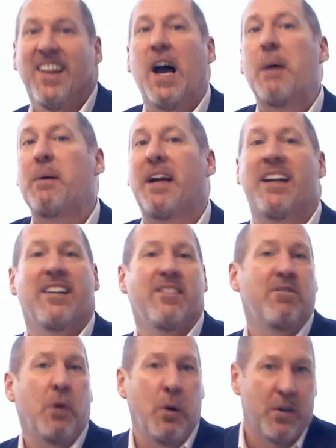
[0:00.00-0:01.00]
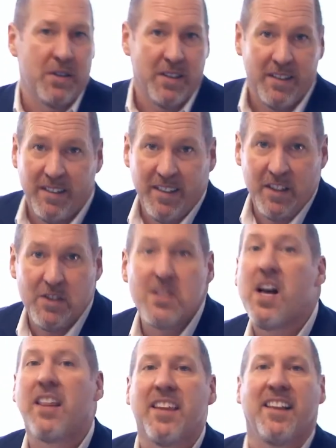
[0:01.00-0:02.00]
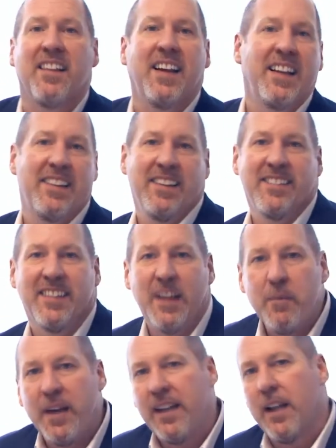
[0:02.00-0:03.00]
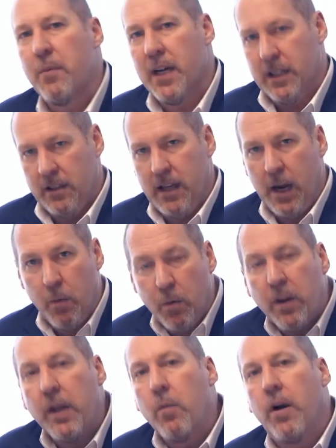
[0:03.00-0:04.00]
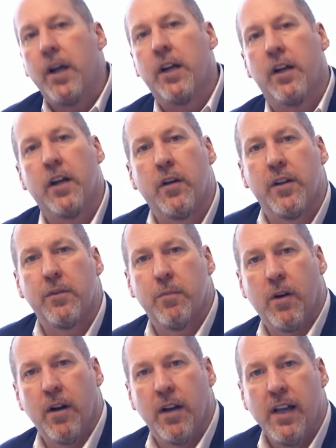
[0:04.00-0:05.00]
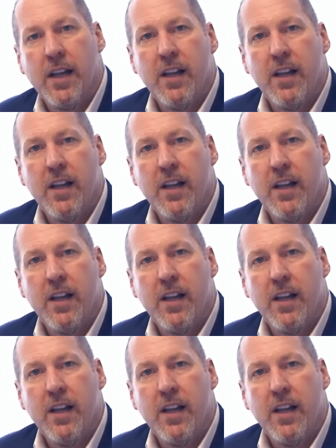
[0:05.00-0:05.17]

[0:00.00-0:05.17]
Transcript: I mean, folks, there's nothing like this. And I really want you to know this part.